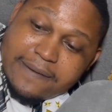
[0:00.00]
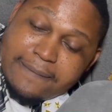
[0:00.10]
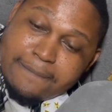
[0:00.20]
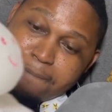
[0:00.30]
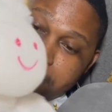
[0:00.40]

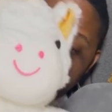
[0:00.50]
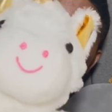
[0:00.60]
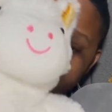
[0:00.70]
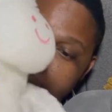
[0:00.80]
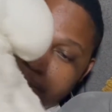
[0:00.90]

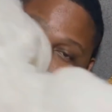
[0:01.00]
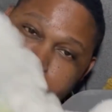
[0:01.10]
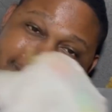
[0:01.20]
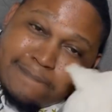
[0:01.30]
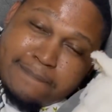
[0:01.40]

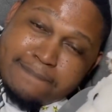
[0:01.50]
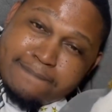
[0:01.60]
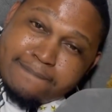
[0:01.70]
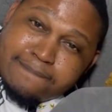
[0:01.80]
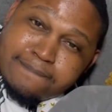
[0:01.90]

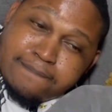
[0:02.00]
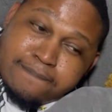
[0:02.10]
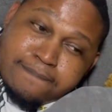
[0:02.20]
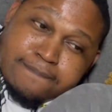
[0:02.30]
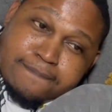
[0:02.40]

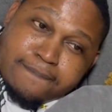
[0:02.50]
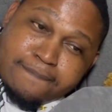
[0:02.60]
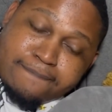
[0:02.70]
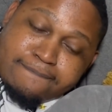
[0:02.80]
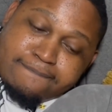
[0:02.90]

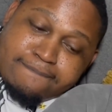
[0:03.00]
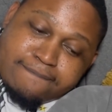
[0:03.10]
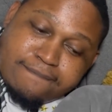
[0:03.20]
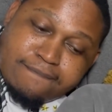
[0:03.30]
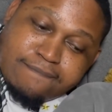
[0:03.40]

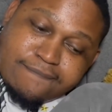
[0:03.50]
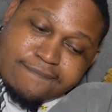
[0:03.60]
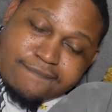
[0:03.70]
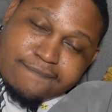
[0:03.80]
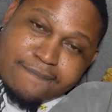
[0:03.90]

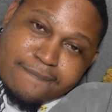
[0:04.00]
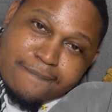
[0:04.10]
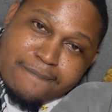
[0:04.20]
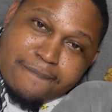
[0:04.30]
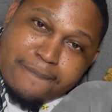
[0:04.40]

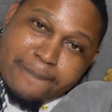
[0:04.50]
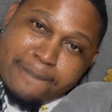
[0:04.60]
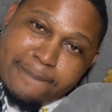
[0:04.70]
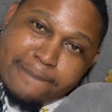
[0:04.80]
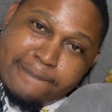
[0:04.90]

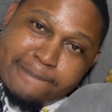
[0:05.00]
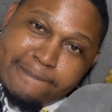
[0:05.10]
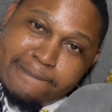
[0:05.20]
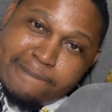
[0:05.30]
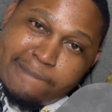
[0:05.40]

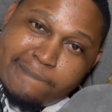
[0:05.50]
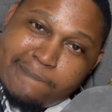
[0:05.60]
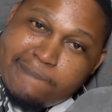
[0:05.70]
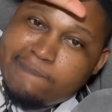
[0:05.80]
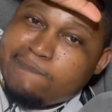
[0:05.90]

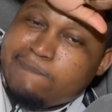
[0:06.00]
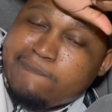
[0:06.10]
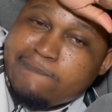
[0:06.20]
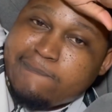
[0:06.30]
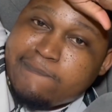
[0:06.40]
This person isn't speaking.